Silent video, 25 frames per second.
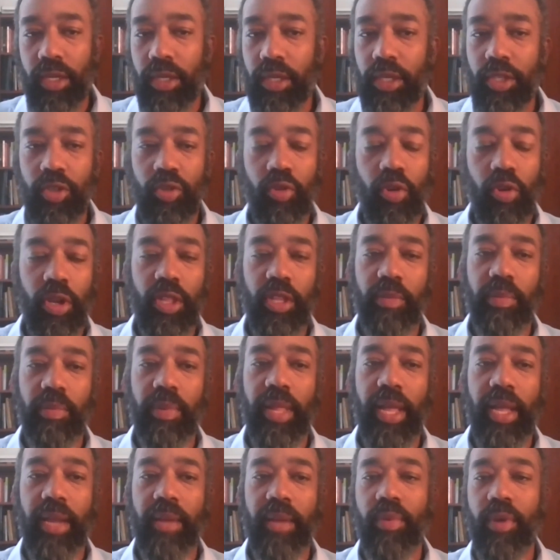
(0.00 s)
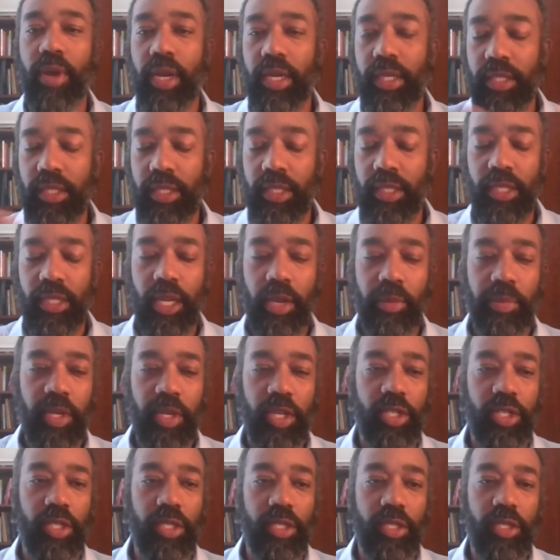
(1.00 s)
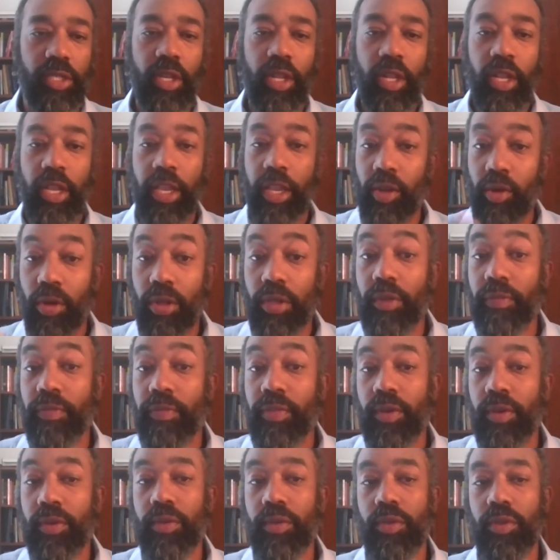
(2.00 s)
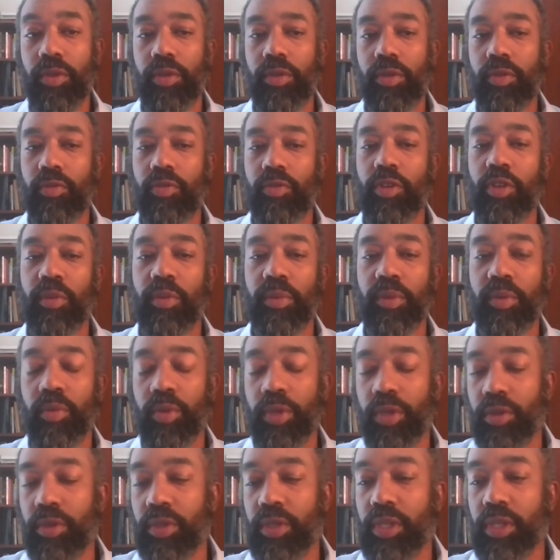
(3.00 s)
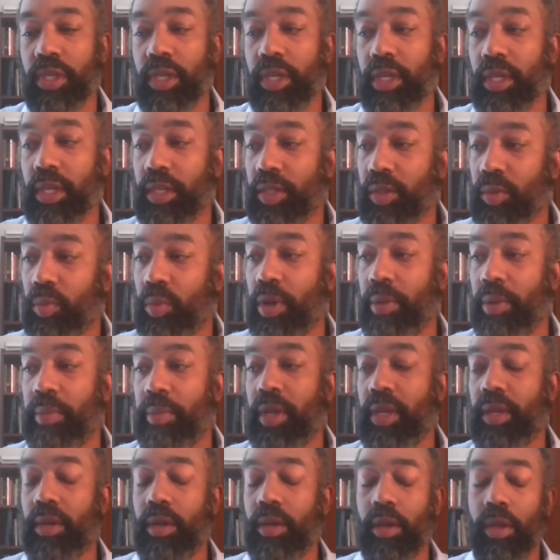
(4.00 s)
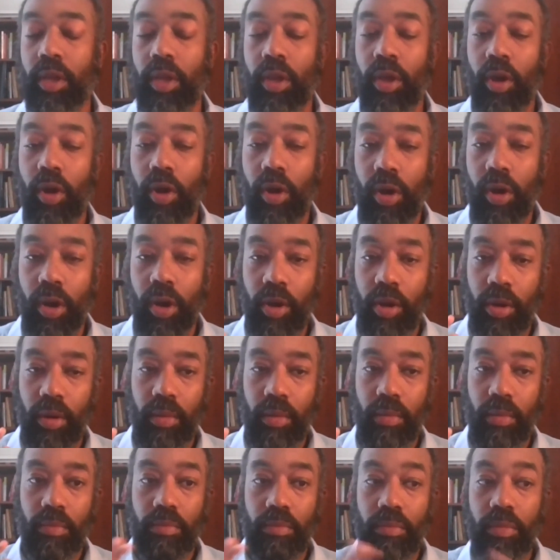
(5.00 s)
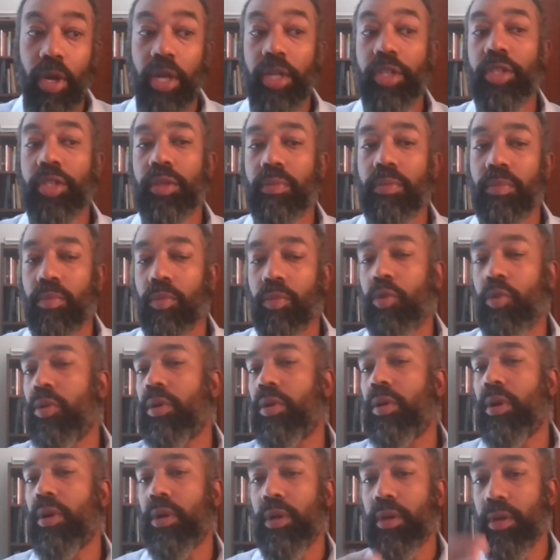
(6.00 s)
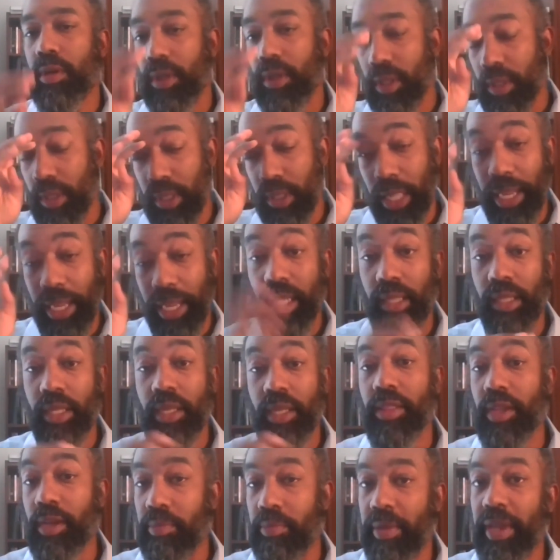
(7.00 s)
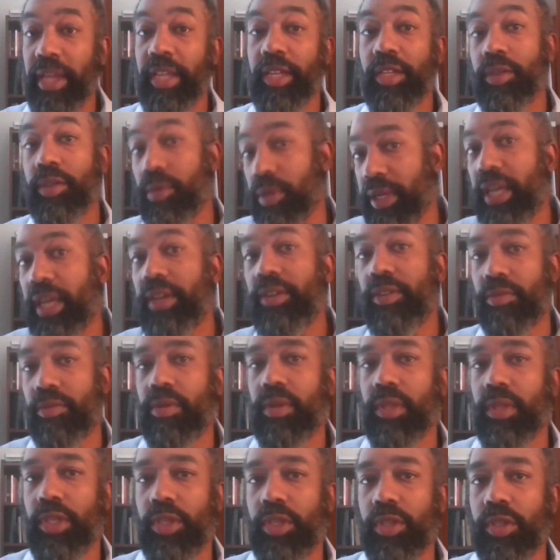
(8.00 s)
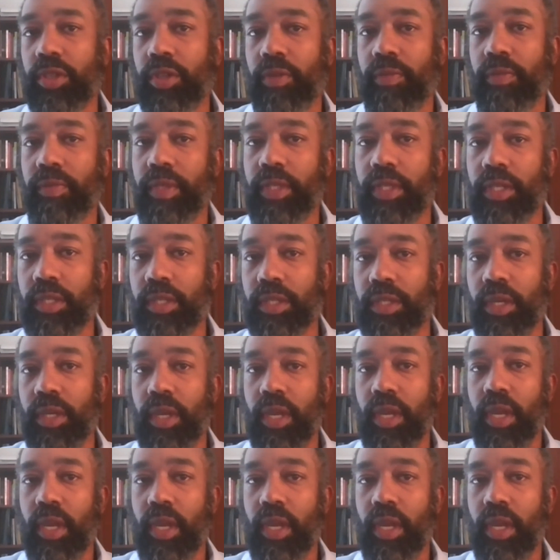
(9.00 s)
historically Black Protestant denominations, in all of those groups, what you see is women are much more likely than men to attend religious services.